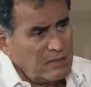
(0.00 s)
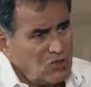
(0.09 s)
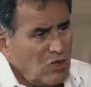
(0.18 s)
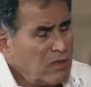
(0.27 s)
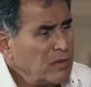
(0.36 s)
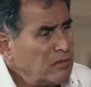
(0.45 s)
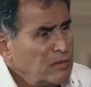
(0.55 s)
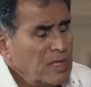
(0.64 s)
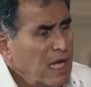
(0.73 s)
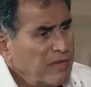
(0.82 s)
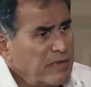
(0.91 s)
enjoy
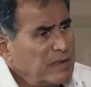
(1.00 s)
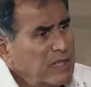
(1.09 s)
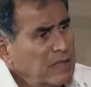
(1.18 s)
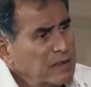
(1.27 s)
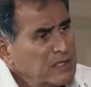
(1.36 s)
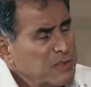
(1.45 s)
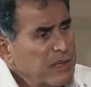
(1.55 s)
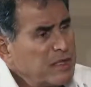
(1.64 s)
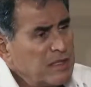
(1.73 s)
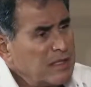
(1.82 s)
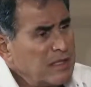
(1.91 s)
having a
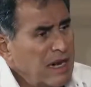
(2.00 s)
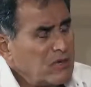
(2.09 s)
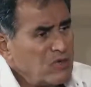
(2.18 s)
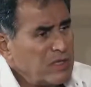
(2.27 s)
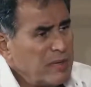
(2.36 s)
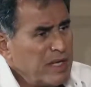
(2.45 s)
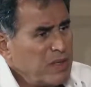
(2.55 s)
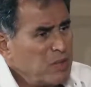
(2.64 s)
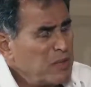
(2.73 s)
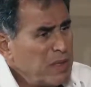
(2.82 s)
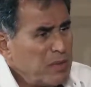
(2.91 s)
spirited intellectual
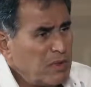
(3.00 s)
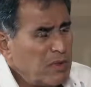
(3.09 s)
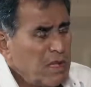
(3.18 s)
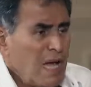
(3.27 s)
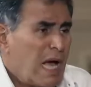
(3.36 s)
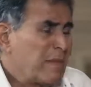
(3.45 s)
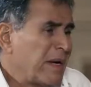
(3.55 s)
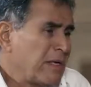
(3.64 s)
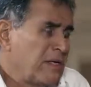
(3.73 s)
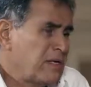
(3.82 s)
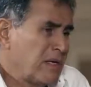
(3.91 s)
debate with people. I
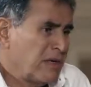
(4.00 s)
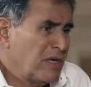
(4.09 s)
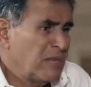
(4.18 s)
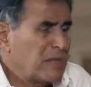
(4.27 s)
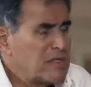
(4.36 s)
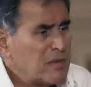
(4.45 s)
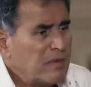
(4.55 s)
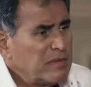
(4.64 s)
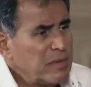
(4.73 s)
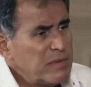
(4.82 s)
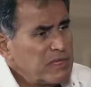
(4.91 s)
might disagree, but some
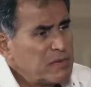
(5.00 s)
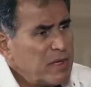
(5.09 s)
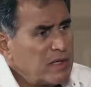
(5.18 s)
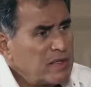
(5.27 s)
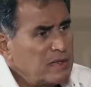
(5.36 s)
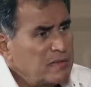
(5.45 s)
of them are smart.